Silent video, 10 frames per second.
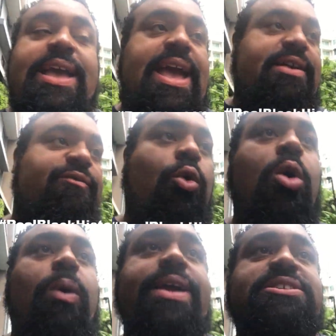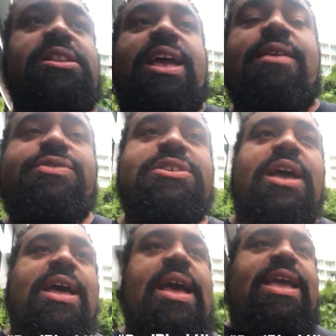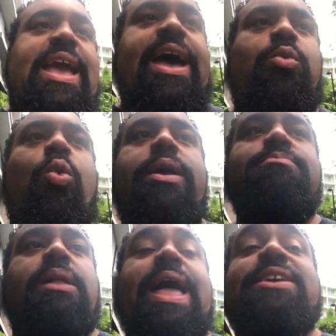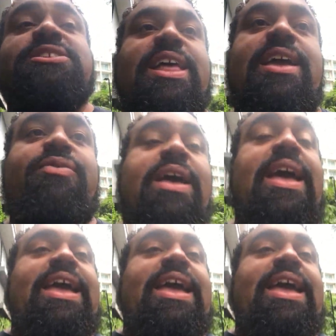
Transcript: He had four white slaves. He had one black slave.